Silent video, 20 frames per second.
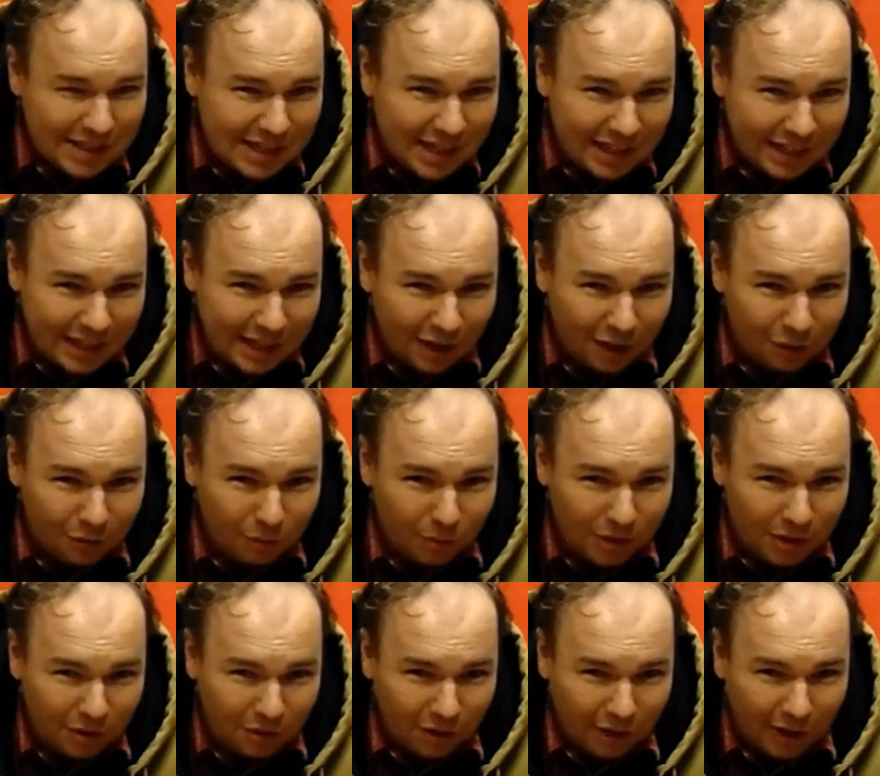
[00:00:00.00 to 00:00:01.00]
to clean it off
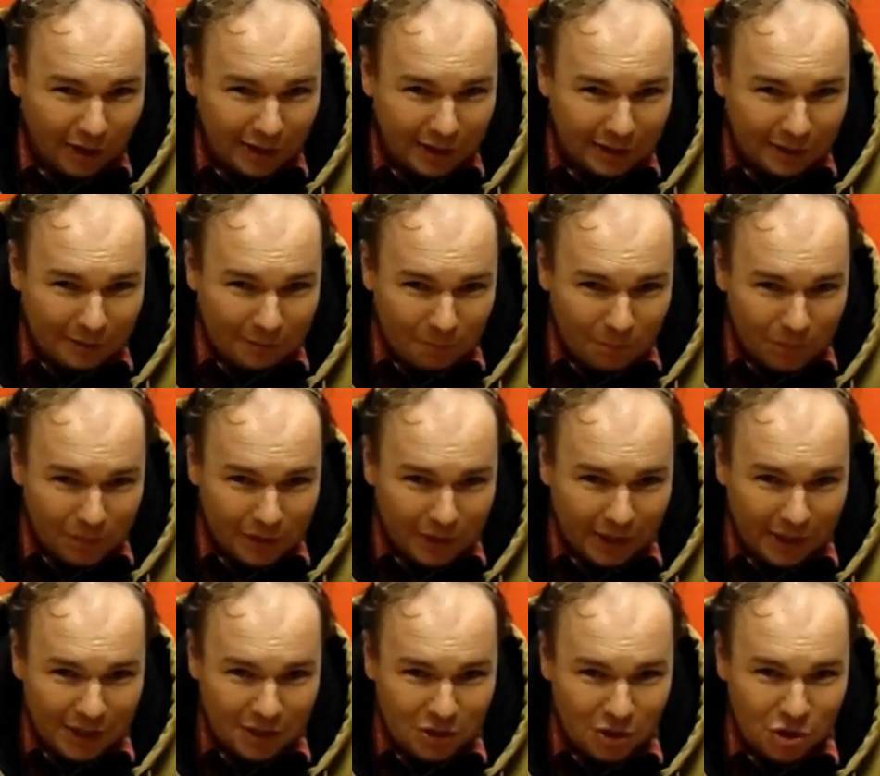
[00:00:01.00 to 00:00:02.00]
with a grinder than
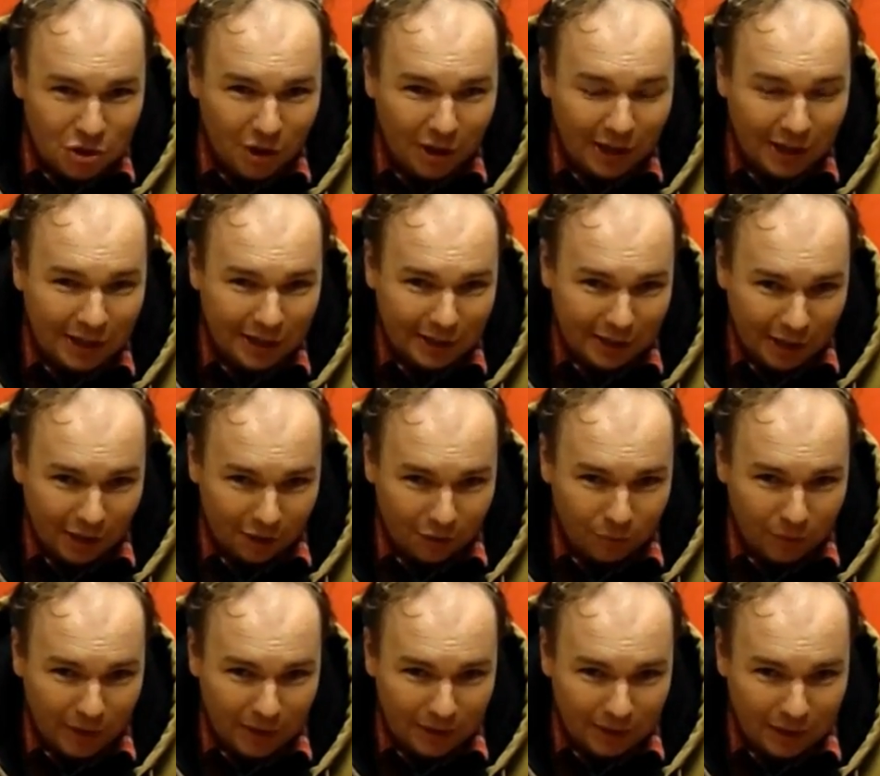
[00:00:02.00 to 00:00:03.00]
it is to try and clean it off
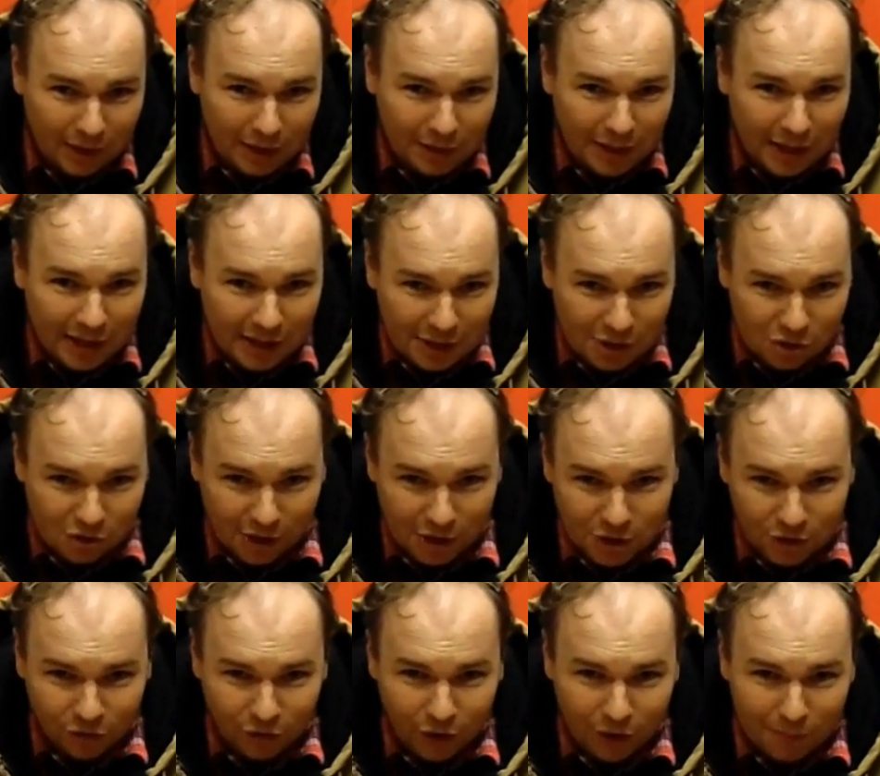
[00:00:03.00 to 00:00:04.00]
when uh, the heat's
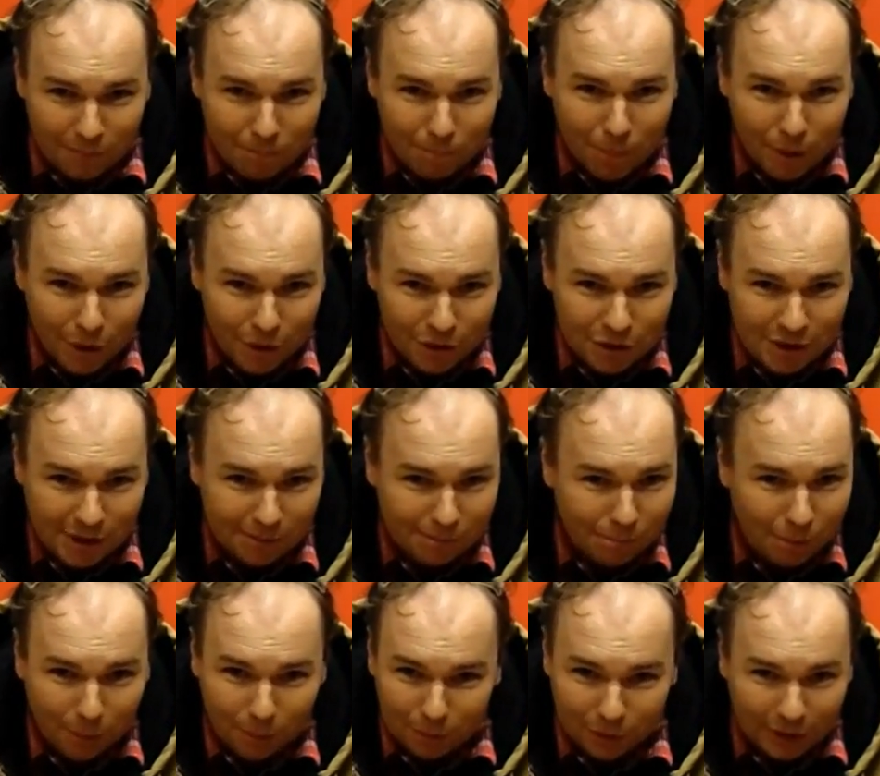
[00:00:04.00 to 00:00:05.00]
transferred, burnt it and
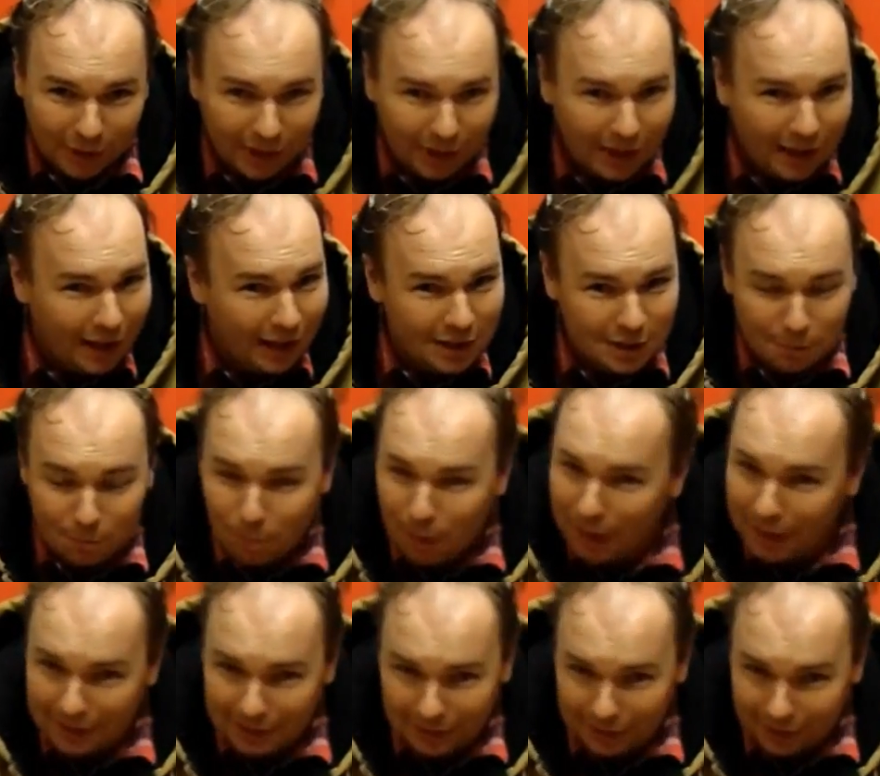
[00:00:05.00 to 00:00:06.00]
bubbled it. It's a
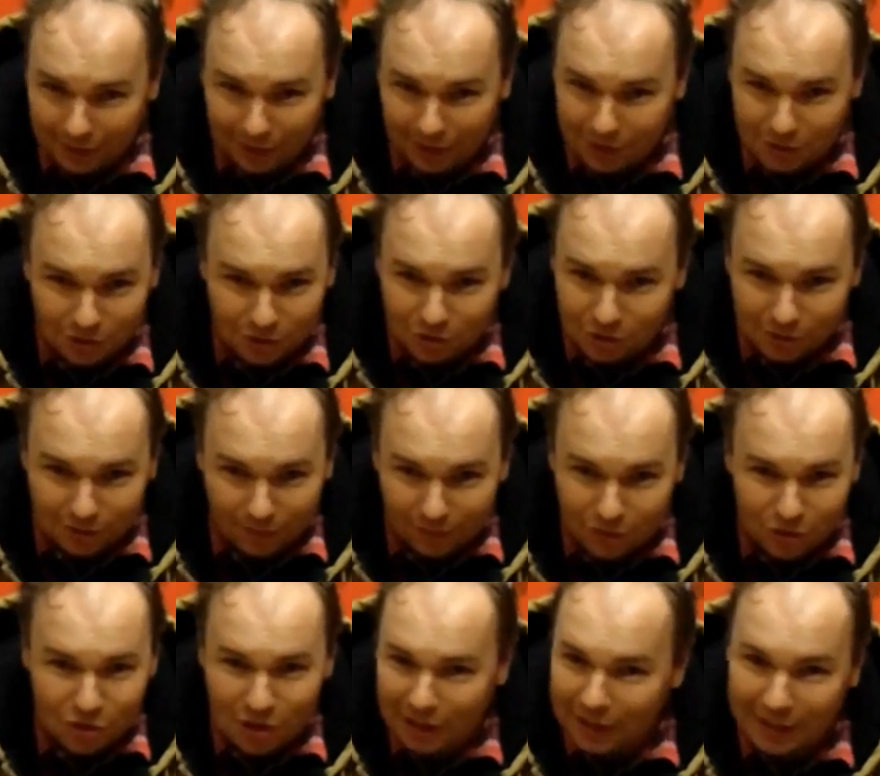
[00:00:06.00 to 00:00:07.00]
pain in the arse. just,
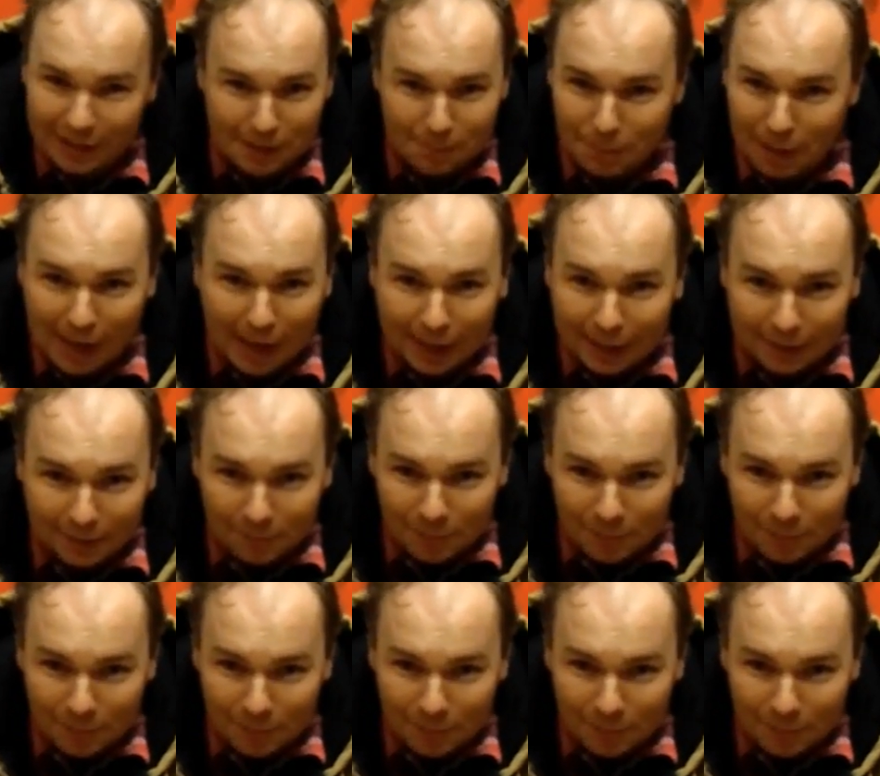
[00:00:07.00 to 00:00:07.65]
just clean it back.